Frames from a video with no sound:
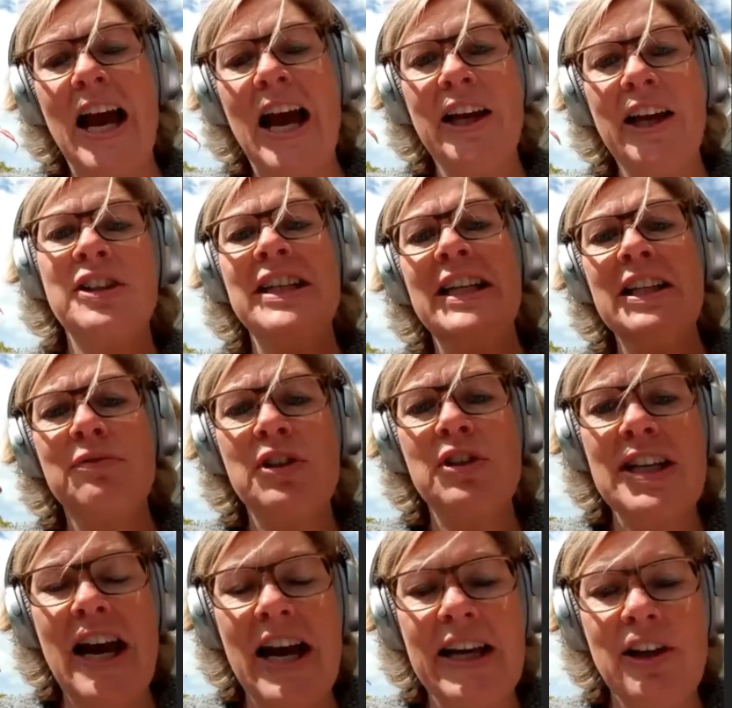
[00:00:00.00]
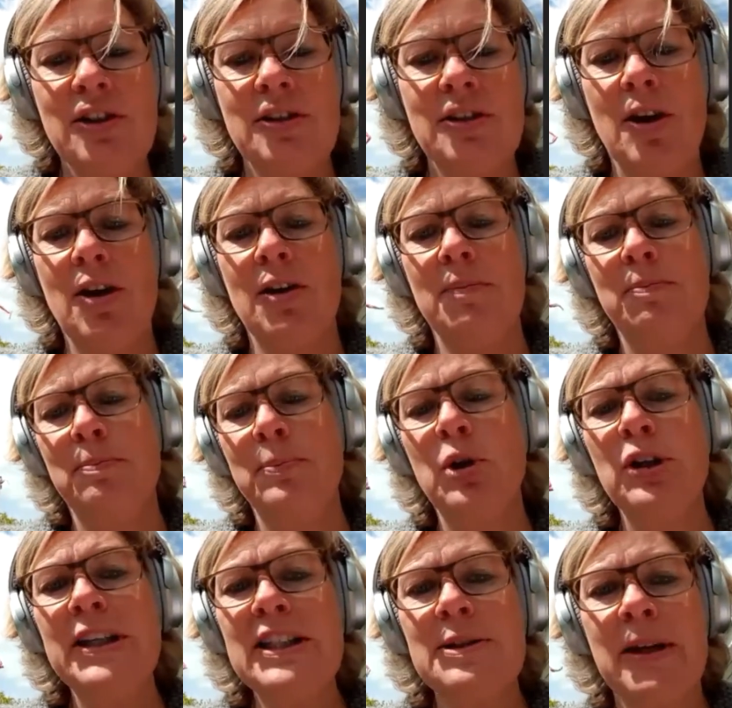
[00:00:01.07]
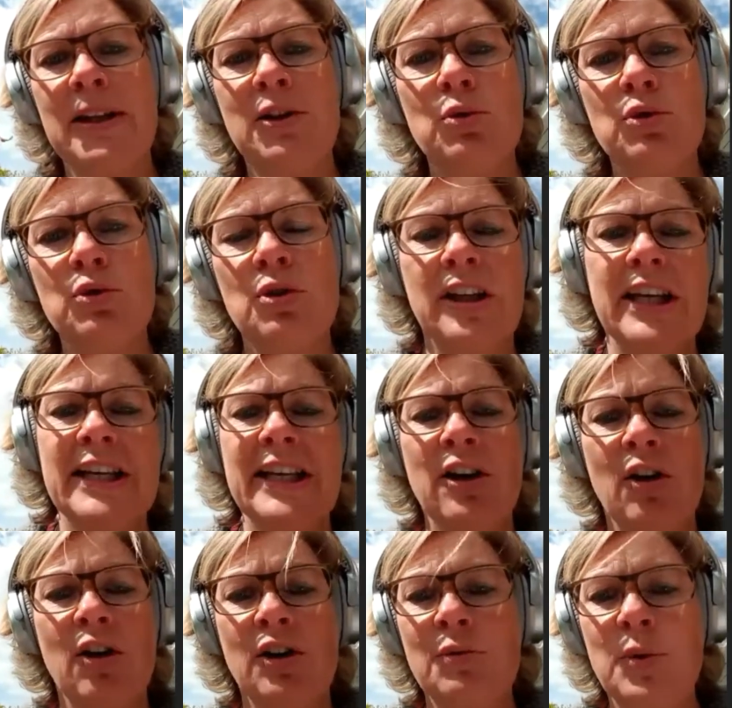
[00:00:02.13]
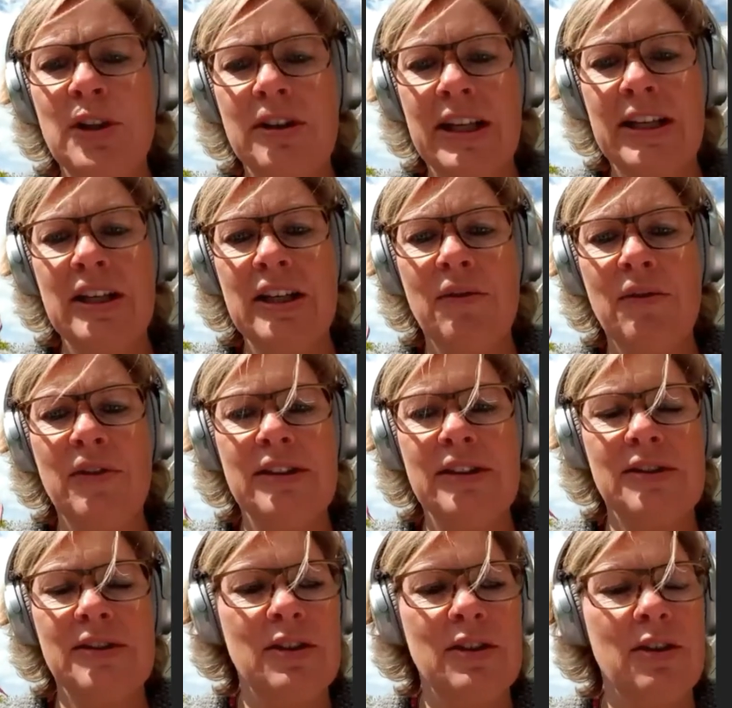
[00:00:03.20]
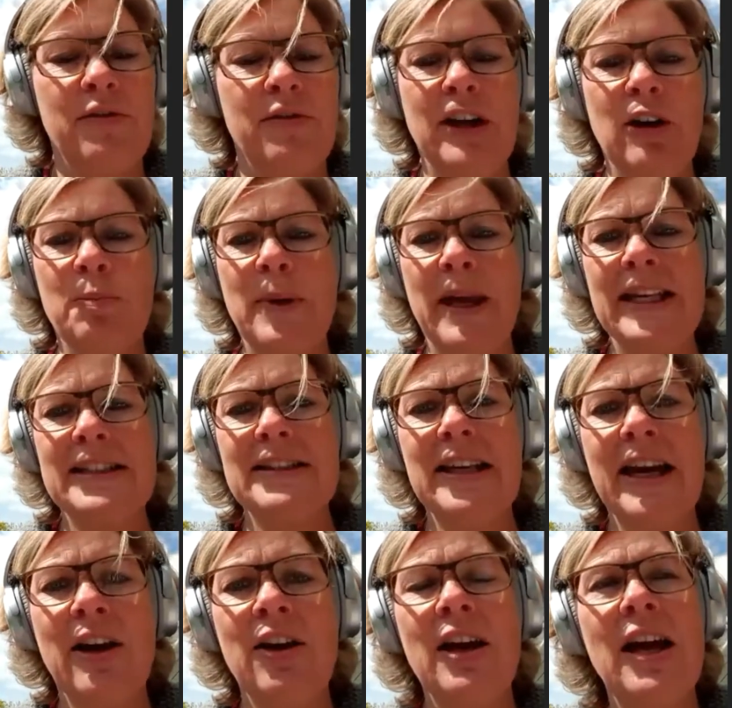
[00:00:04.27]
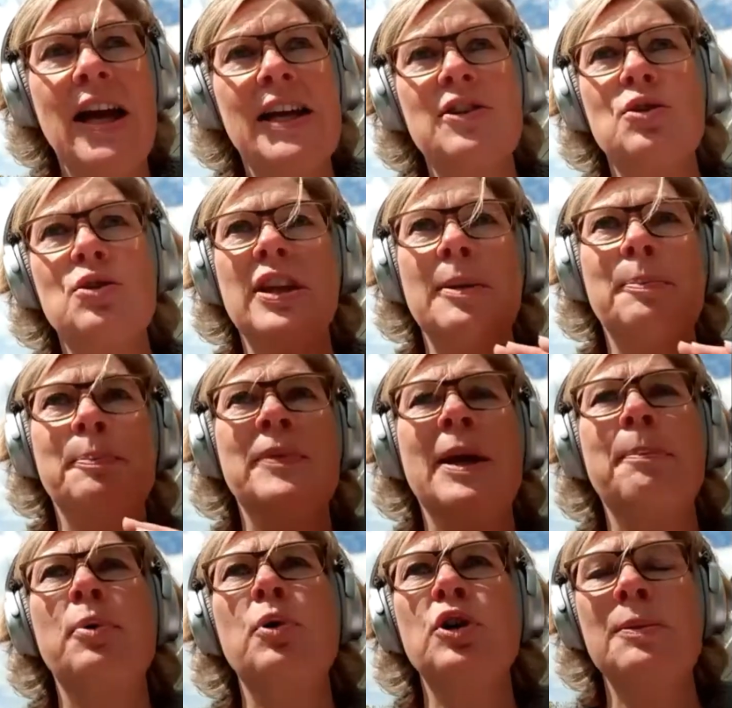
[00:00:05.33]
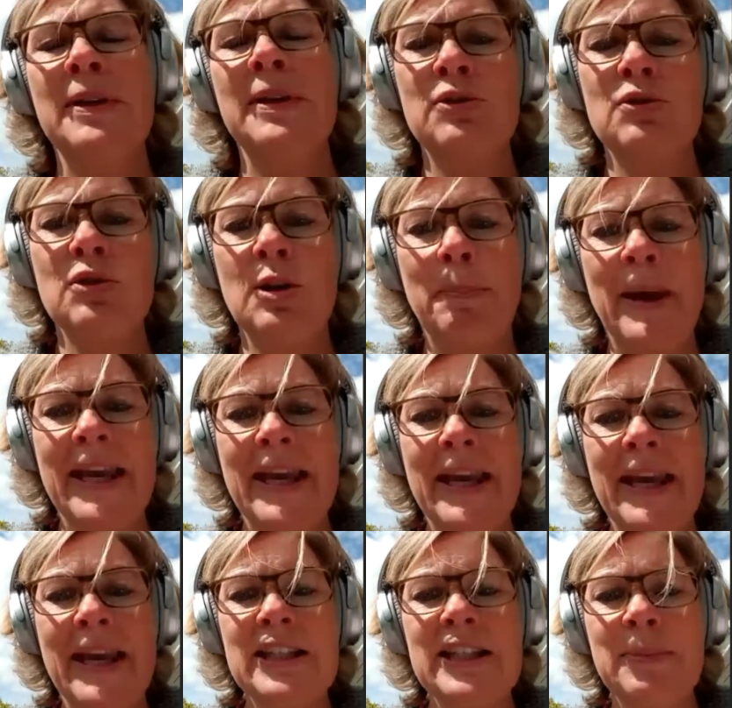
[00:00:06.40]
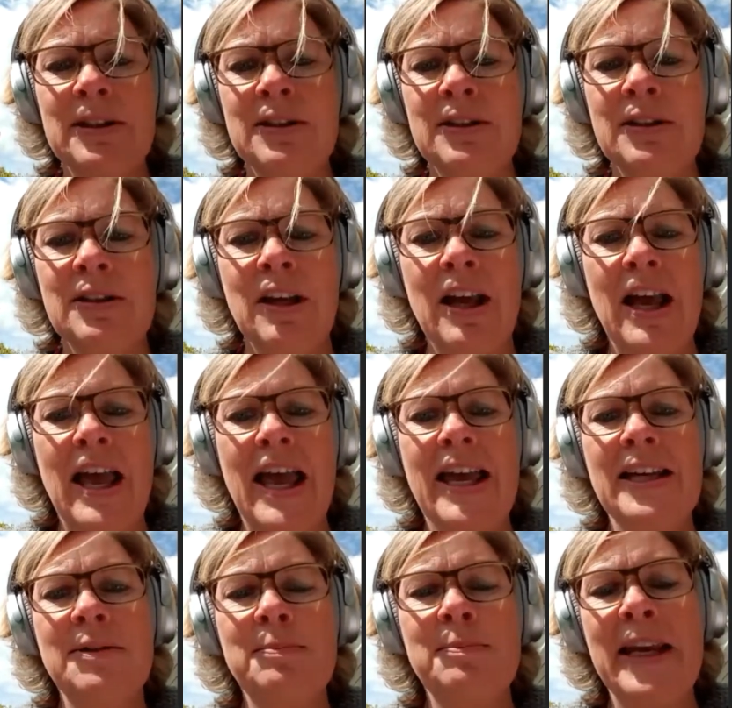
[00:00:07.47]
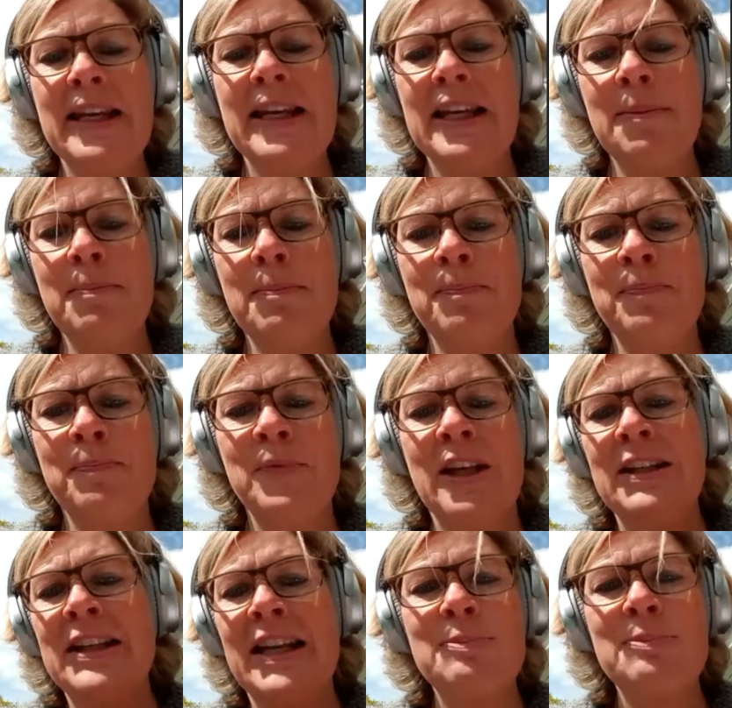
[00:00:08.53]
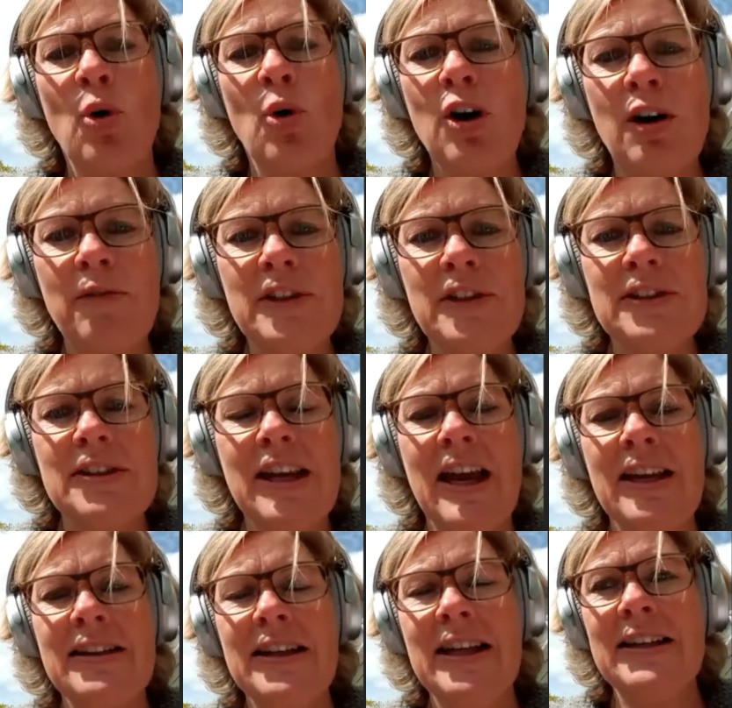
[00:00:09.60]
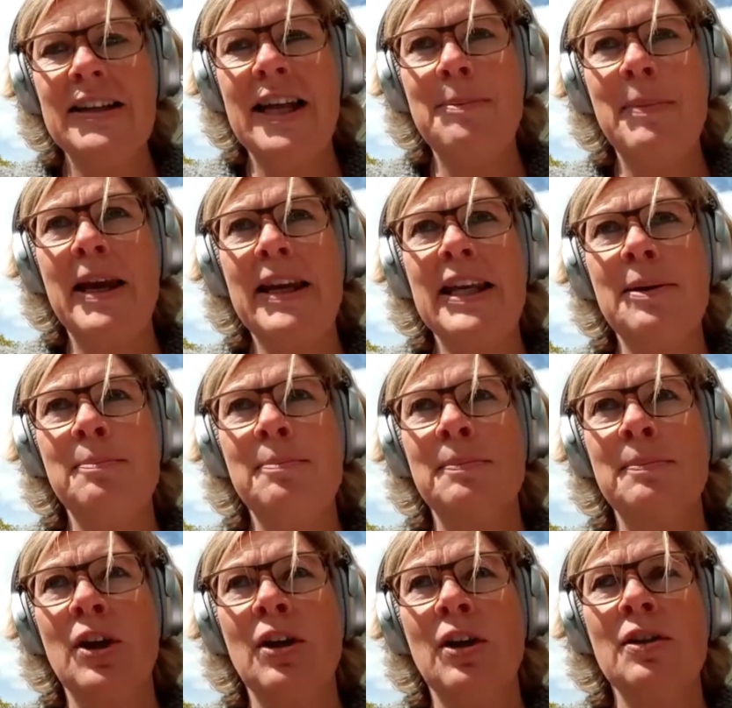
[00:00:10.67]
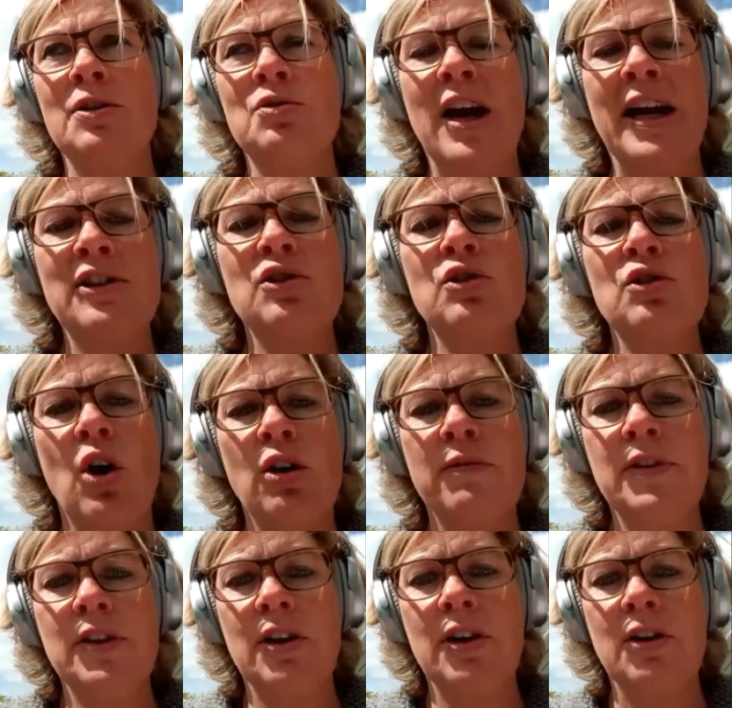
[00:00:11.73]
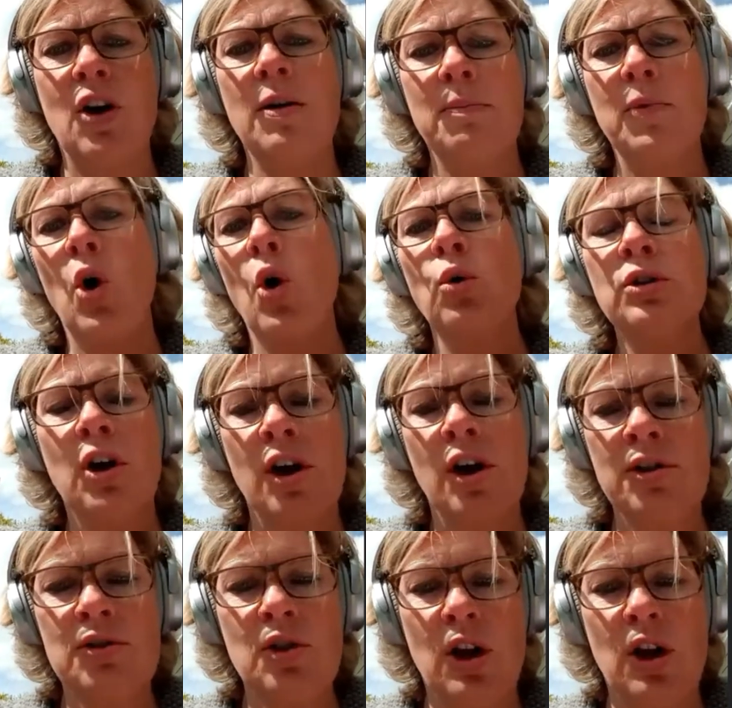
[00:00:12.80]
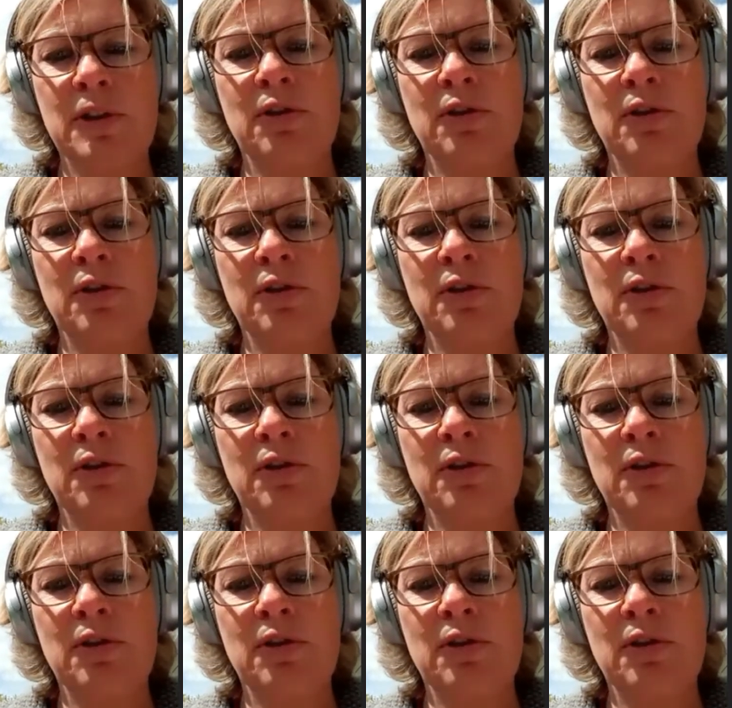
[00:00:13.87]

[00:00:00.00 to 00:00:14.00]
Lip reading: Nearly retired policeman who's not getting on with any of his fellow mates there. So they put him into the basement and make him in the small office there, and then they make him try and solve old unsolved